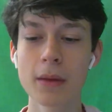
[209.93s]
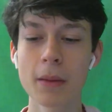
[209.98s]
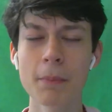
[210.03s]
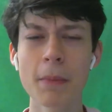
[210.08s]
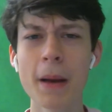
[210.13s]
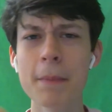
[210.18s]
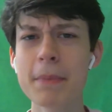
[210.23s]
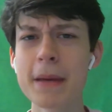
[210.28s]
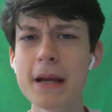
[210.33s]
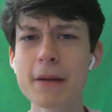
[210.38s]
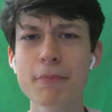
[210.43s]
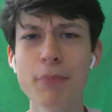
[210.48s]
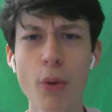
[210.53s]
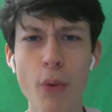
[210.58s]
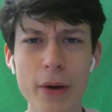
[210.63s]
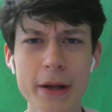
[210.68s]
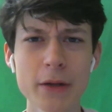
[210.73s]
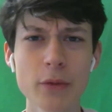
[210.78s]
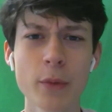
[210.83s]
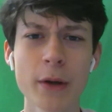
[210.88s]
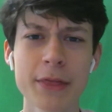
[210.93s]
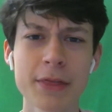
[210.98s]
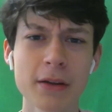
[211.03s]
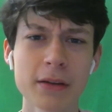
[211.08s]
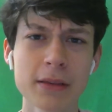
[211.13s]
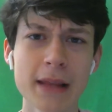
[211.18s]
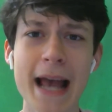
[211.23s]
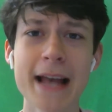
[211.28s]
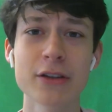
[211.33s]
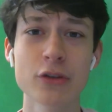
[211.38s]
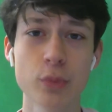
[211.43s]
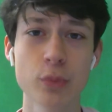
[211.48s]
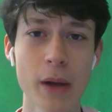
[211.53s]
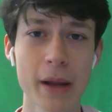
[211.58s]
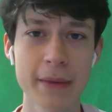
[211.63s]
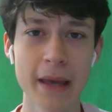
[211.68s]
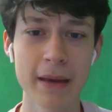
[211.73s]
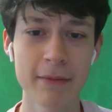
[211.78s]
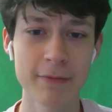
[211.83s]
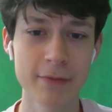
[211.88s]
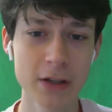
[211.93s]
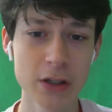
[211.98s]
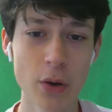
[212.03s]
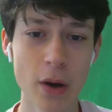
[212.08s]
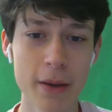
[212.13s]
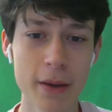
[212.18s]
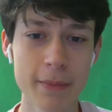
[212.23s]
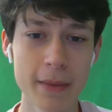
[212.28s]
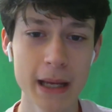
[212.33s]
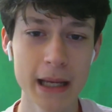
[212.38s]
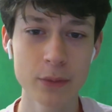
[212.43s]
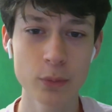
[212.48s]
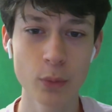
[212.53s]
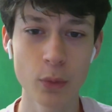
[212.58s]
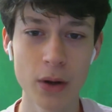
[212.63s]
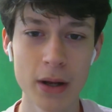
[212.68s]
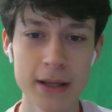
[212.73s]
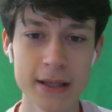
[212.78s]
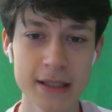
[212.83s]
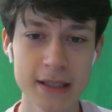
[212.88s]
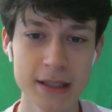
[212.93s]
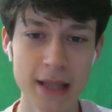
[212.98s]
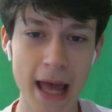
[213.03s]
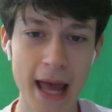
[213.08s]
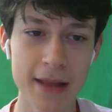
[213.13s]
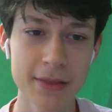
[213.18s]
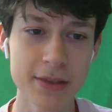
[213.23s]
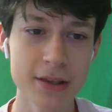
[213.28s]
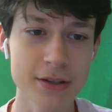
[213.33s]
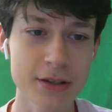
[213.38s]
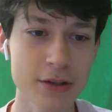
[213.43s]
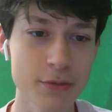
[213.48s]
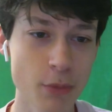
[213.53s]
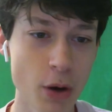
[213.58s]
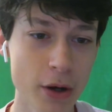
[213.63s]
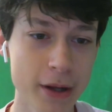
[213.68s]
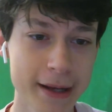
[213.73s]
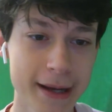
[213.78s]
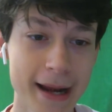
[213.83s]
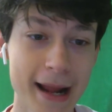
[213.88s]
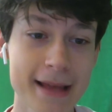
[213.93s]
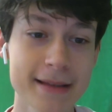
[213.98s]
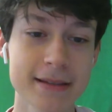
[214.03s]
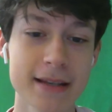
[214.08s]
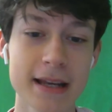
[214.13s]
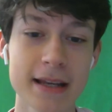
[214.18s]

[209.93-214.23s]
My big point with the last webcam video I made was that this is marketed as a